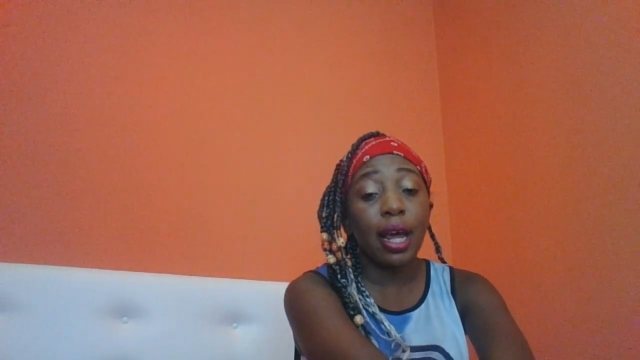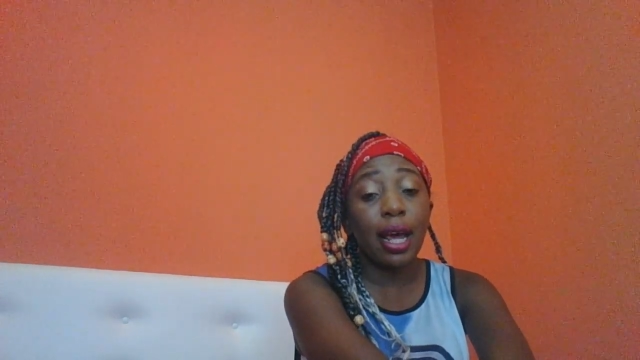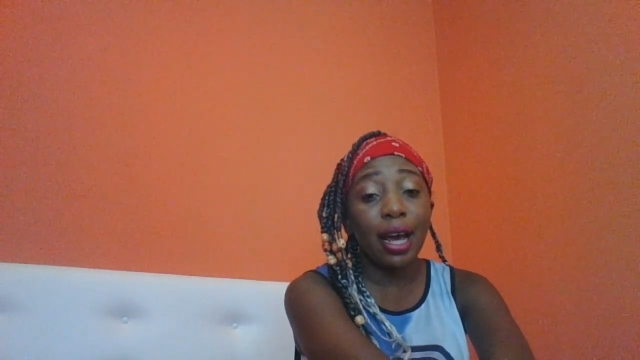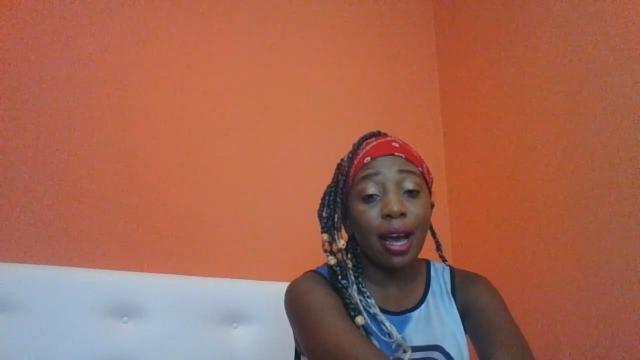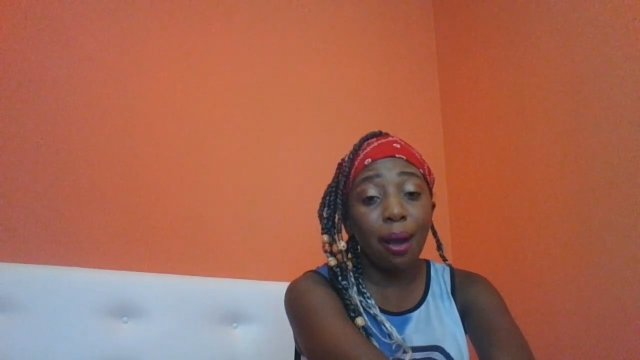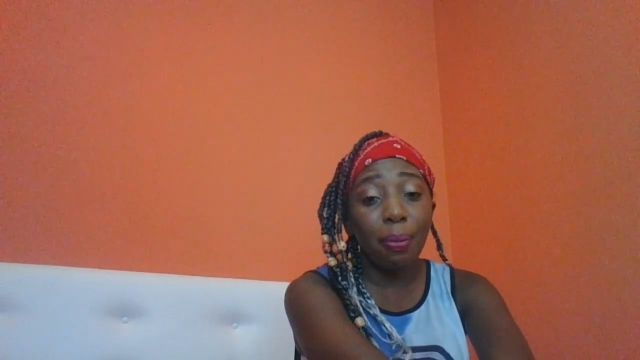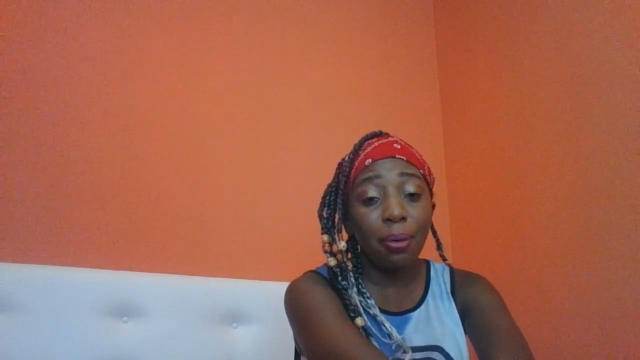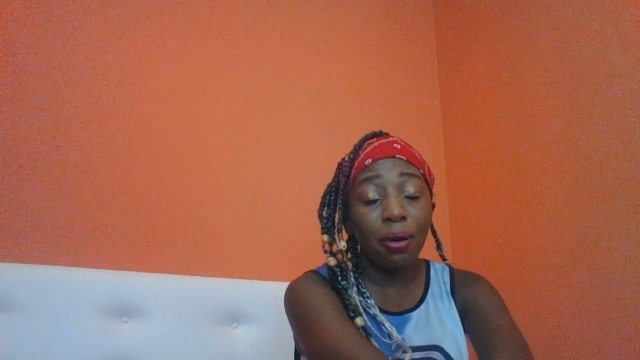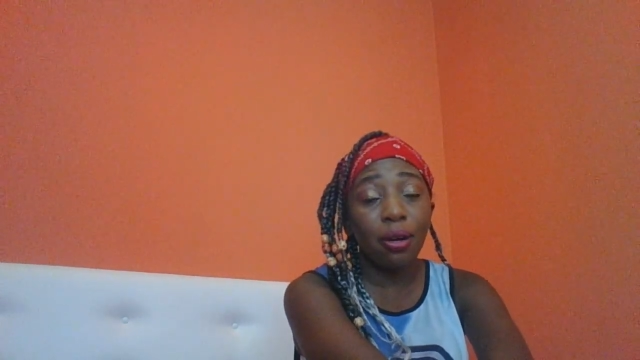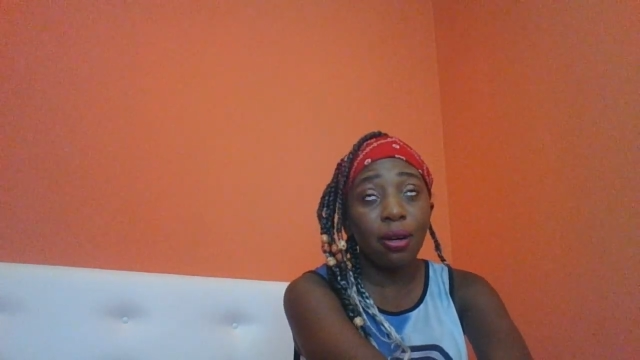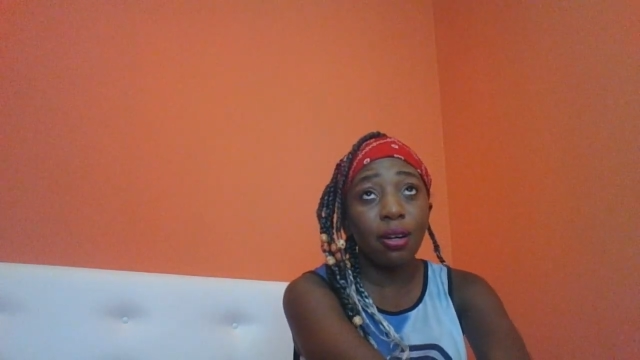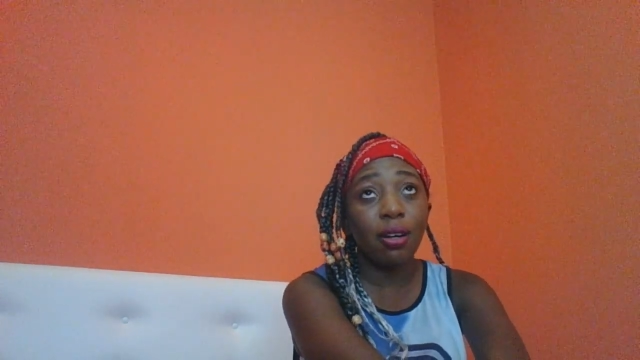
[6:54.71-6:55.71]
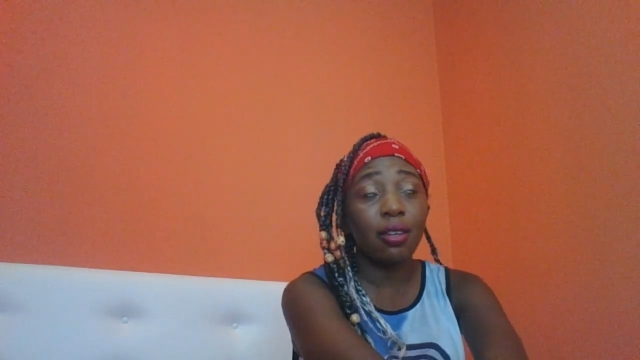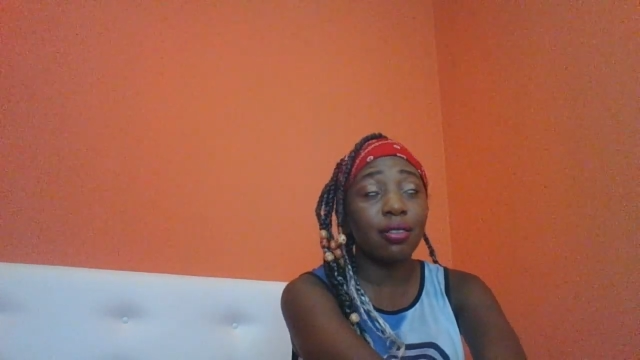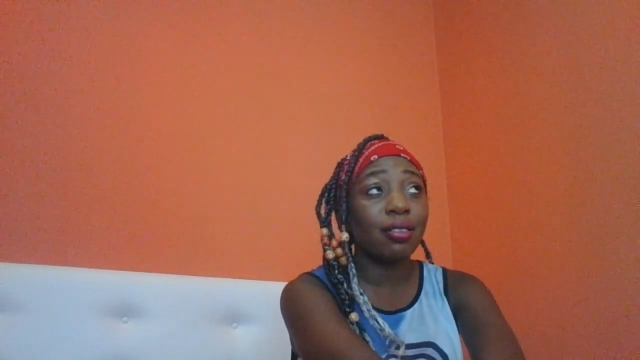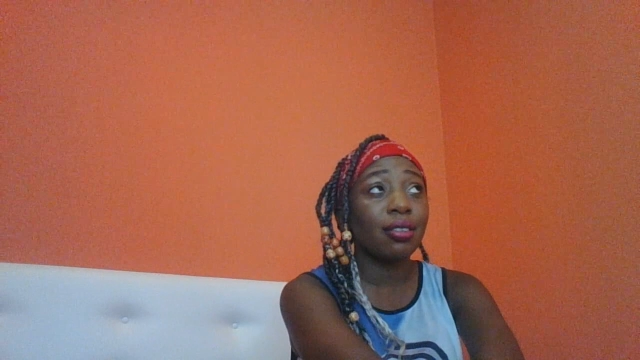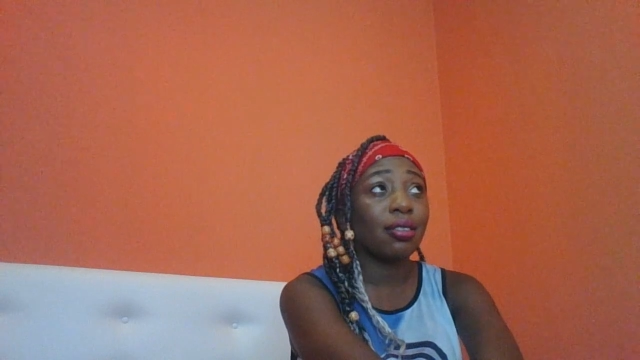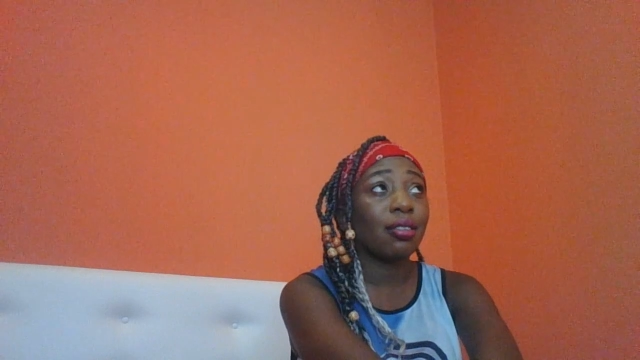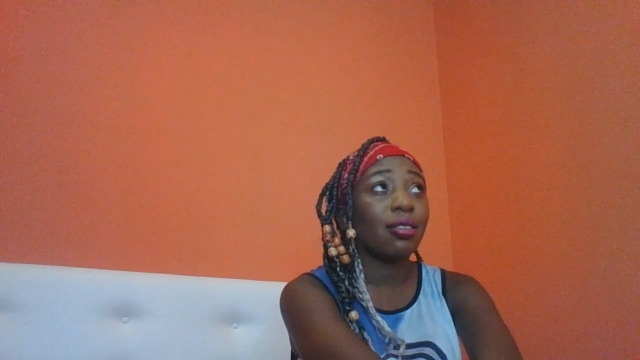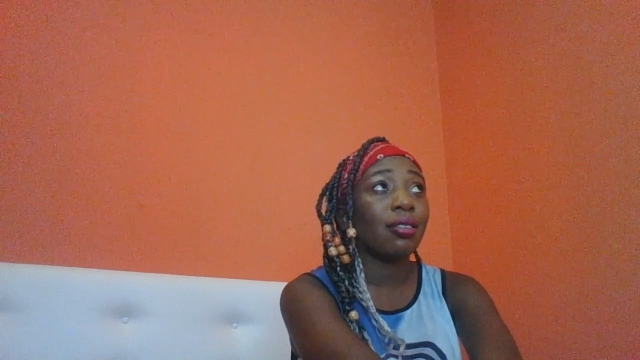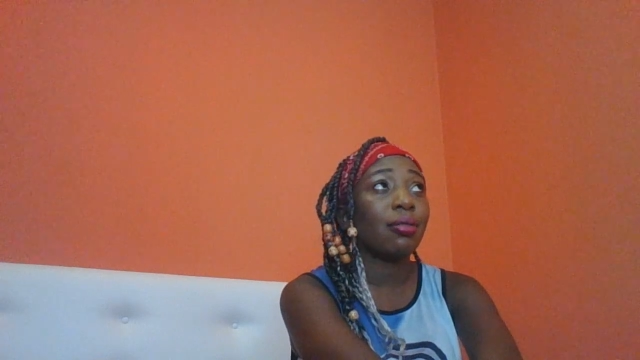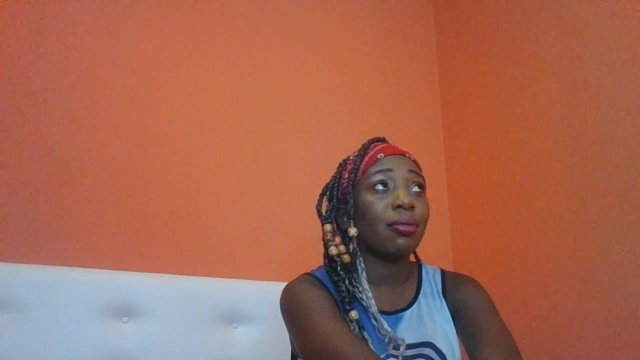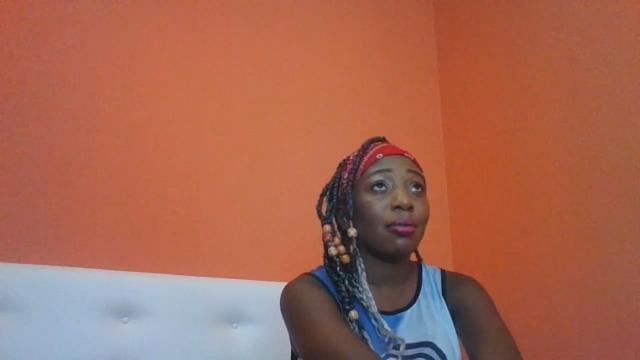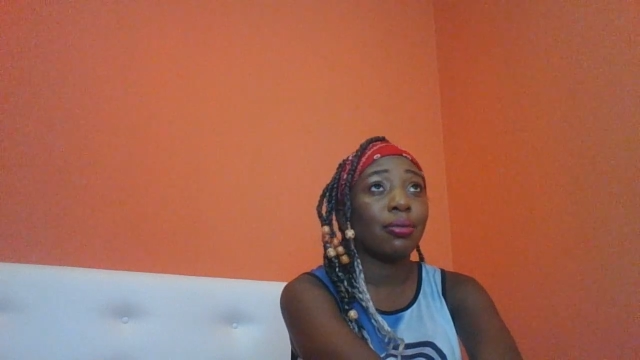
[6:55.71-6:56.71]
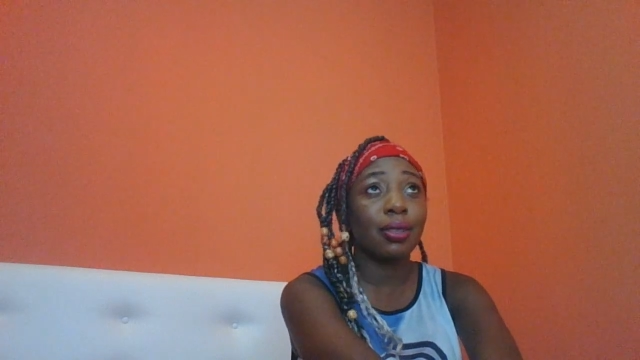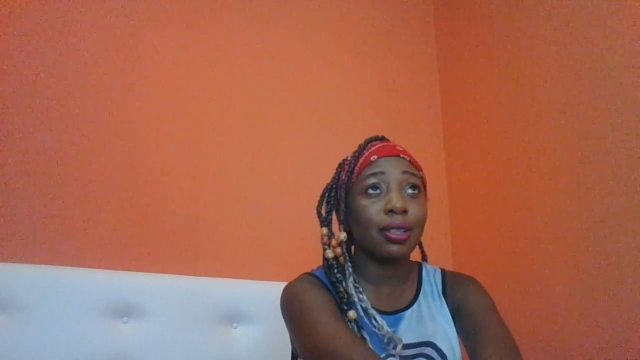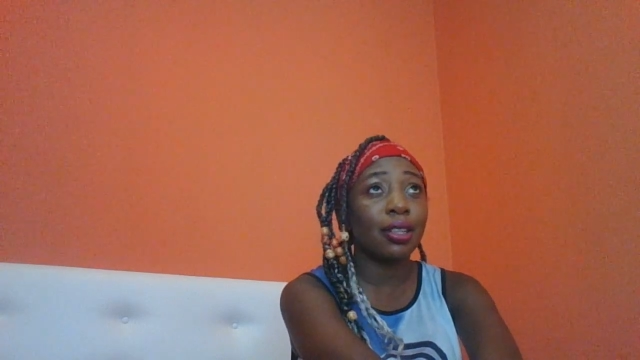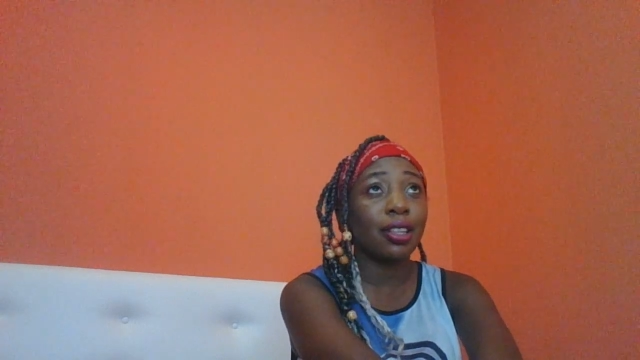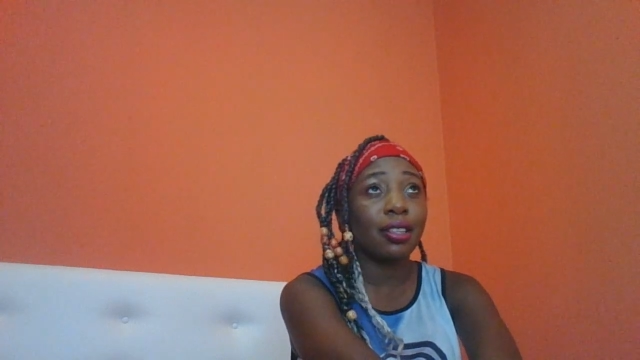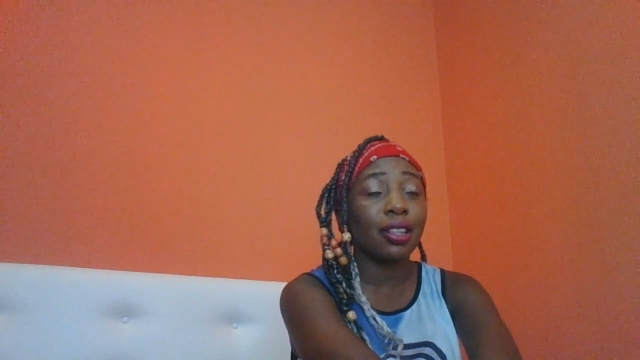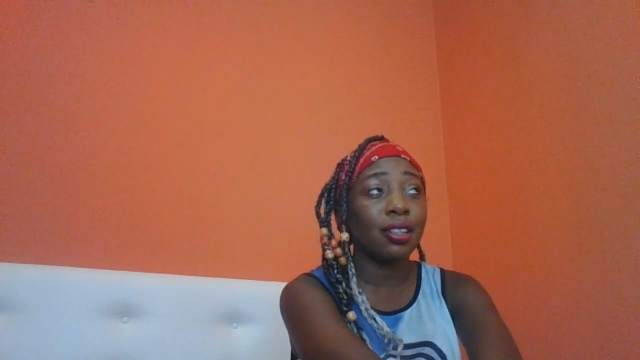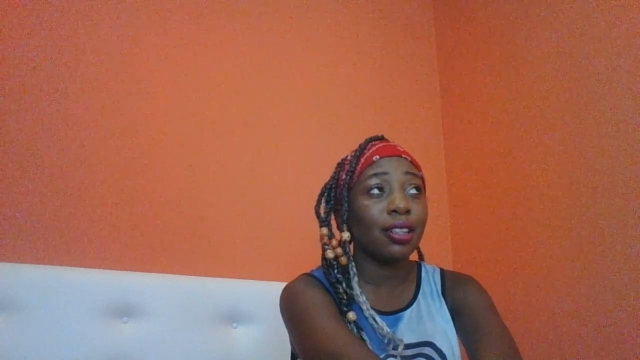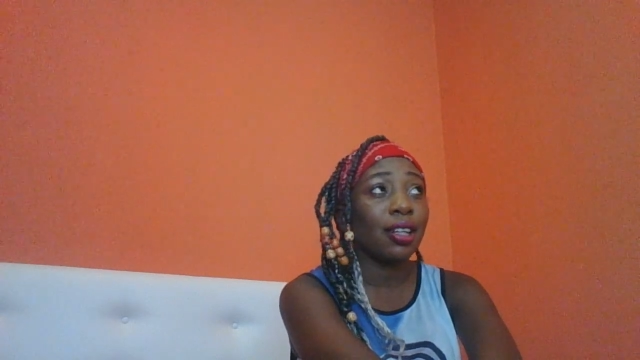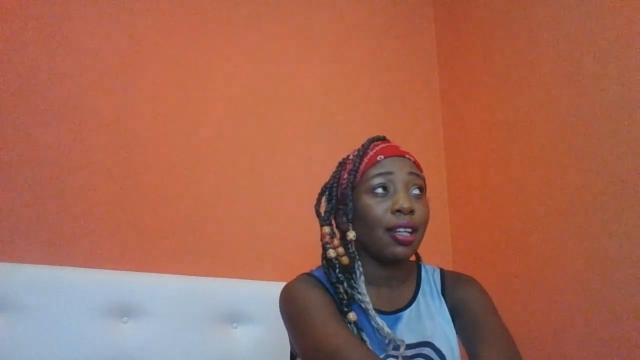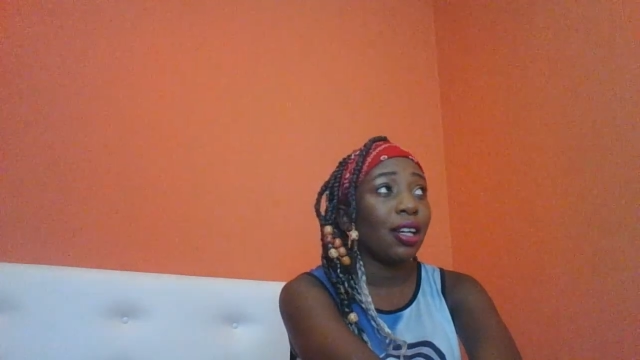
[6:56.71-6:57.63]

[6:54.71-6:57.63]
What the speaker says: airports, what can I say?